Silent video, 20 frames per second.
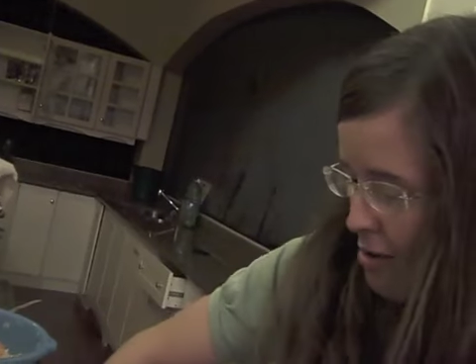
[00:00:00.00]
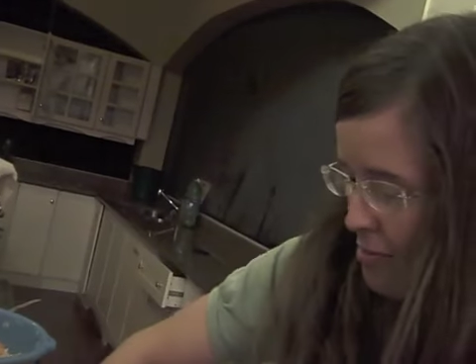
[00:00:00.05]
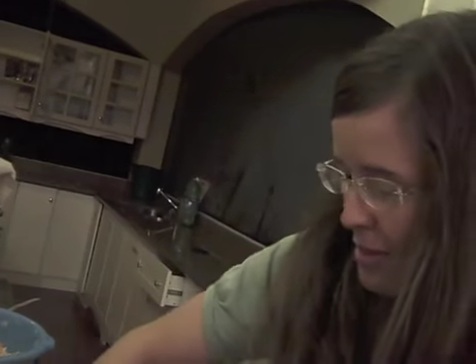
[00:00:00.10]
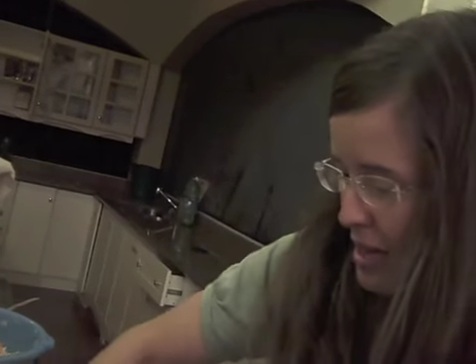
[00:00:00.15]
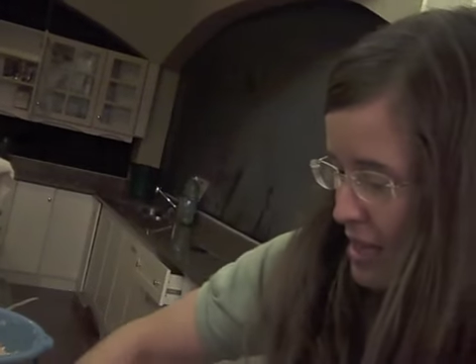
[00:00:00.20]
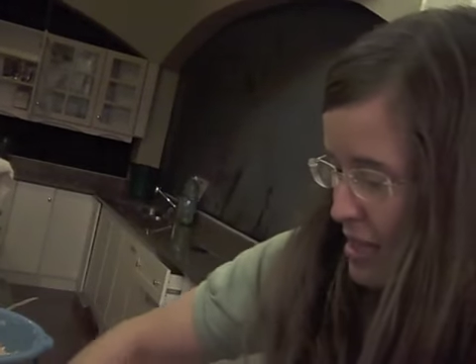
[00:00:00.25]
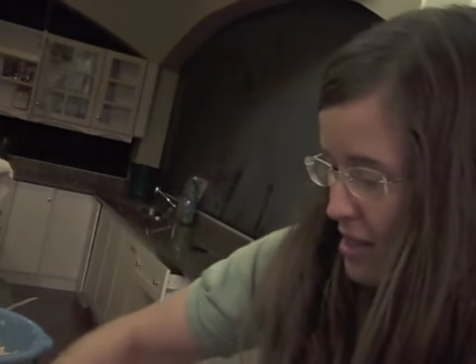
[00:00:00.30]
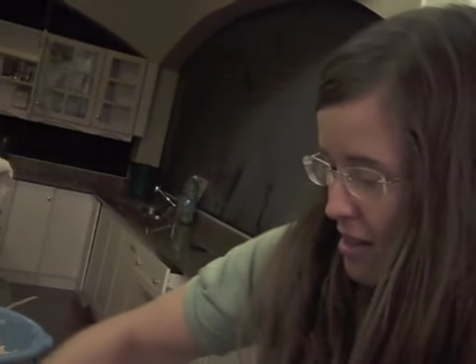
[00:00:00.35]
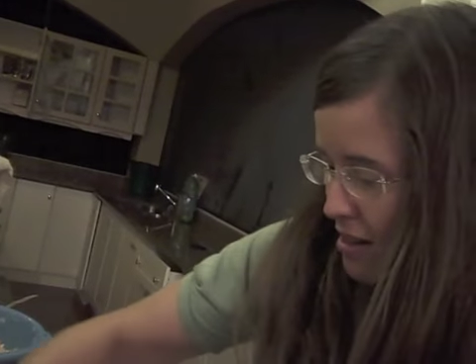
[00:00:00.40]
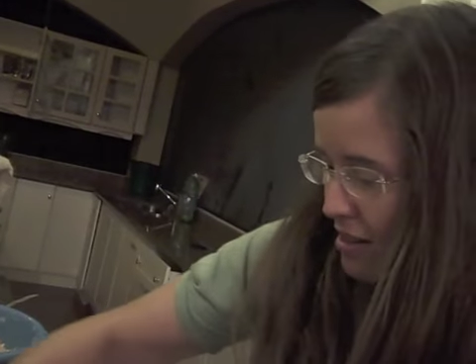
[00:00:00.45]

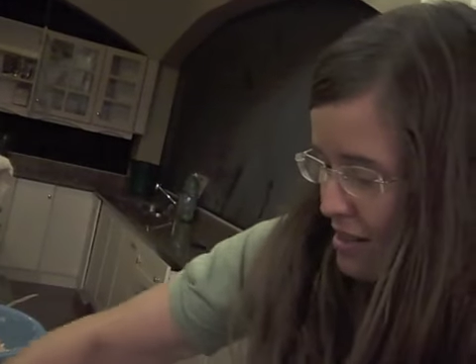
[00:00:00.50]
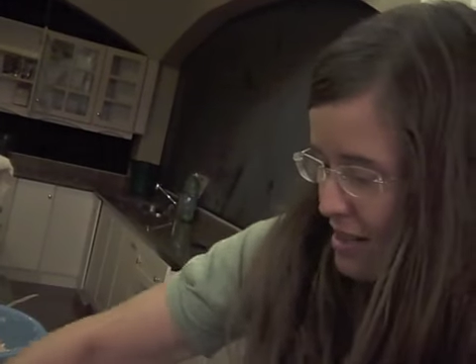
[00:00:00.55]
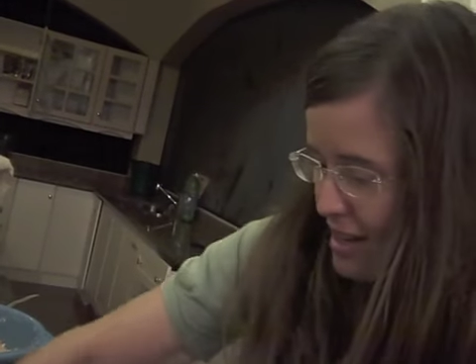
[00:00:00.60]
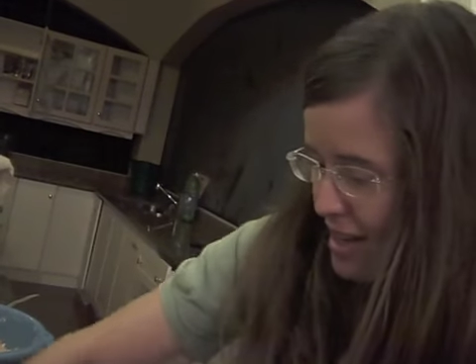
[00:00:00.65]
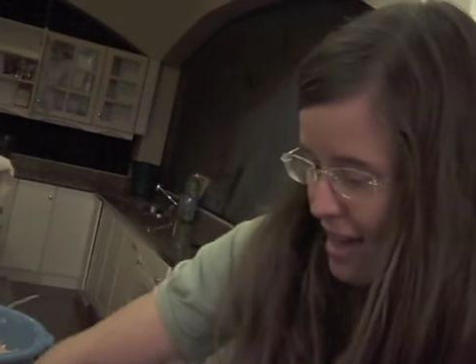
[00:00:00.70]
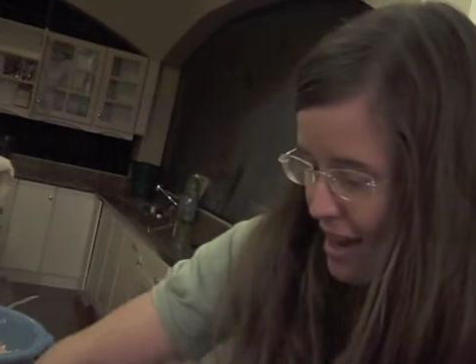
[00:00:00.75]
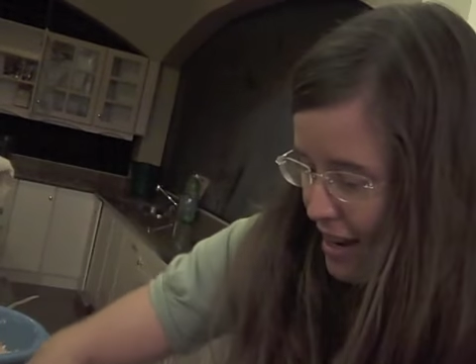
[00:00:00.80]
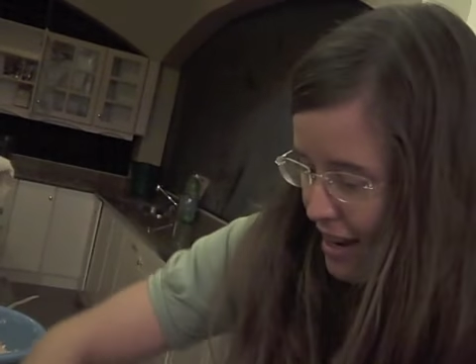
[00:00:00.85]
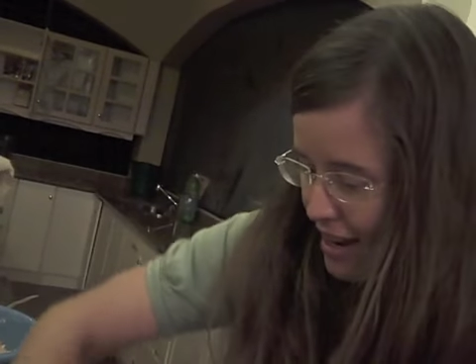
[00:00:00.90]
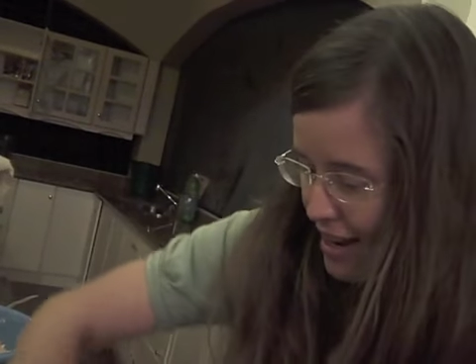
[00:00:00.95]
It starts to
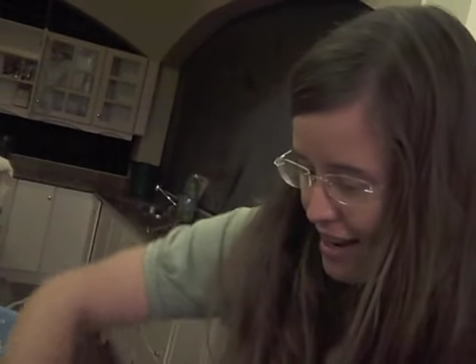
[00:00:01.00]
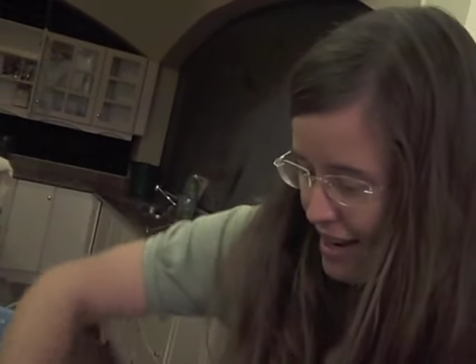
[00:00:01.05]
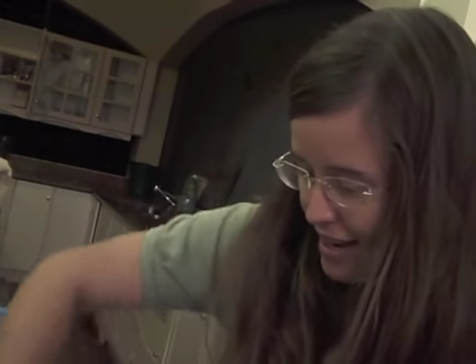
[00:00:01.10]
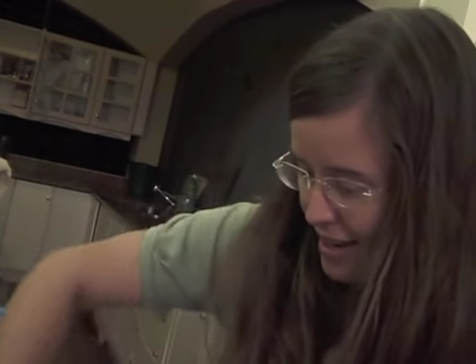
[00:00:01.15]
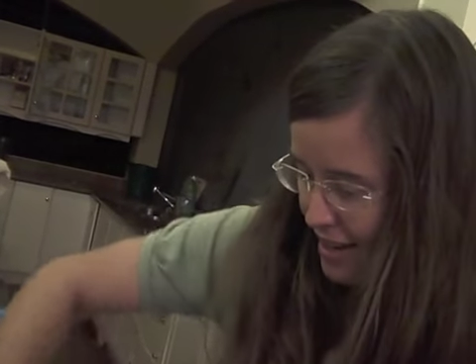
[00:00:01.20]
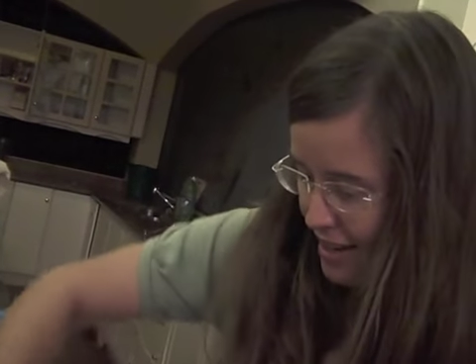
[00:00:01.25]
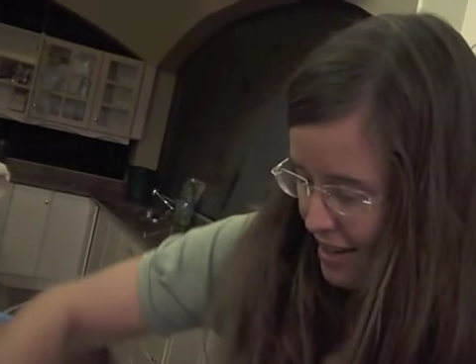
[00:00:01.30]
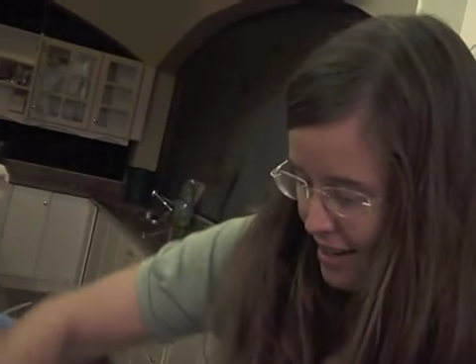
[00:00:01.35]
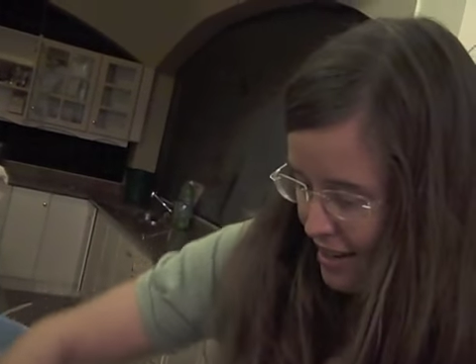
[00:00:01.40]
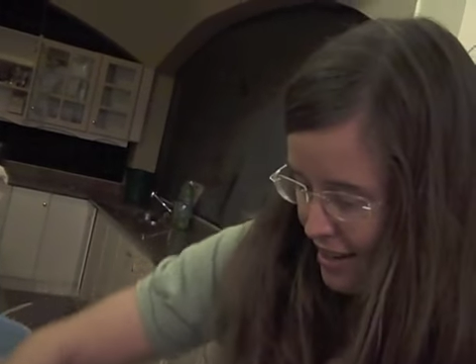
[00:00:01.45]
get
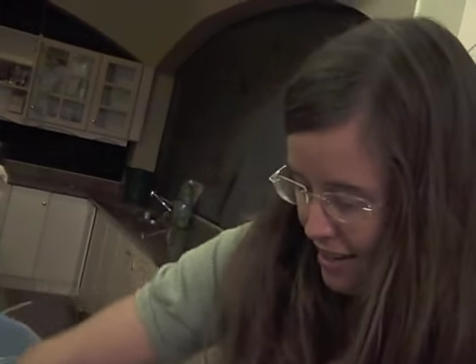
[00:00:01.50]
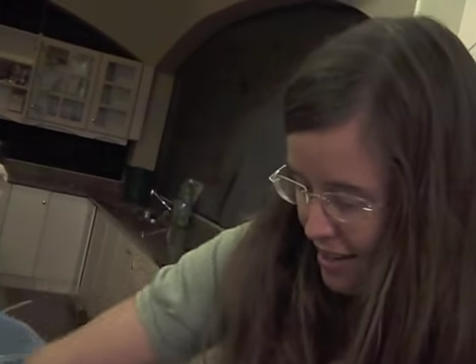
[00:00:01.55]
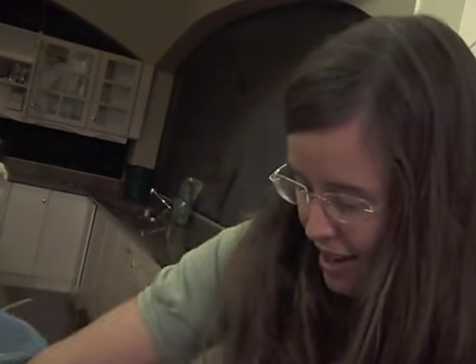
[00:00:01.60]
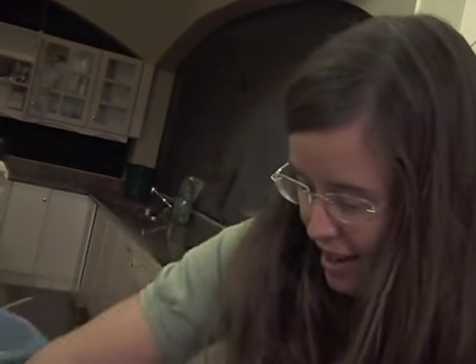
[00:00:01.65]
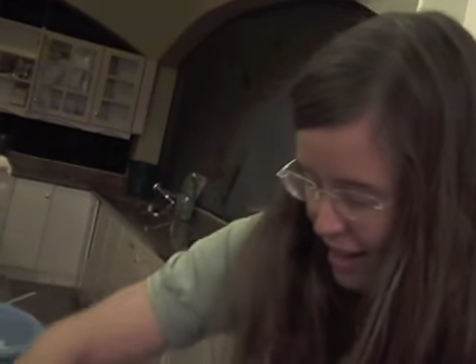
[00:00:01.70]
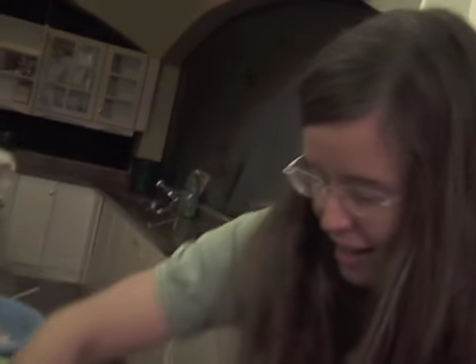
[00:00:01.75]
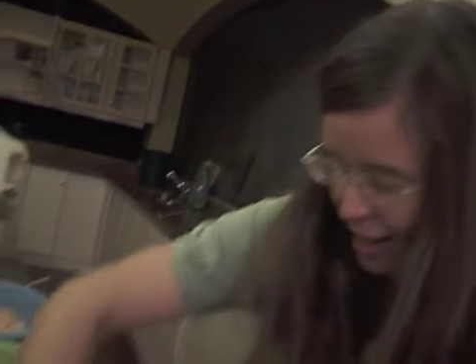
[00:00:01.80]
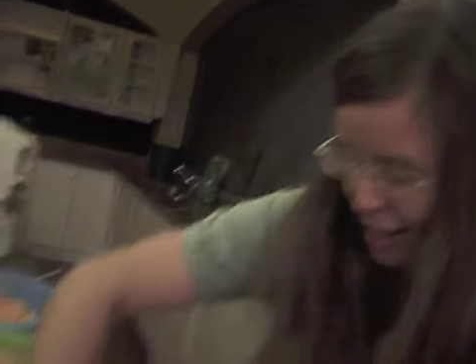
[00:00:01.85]
like kind of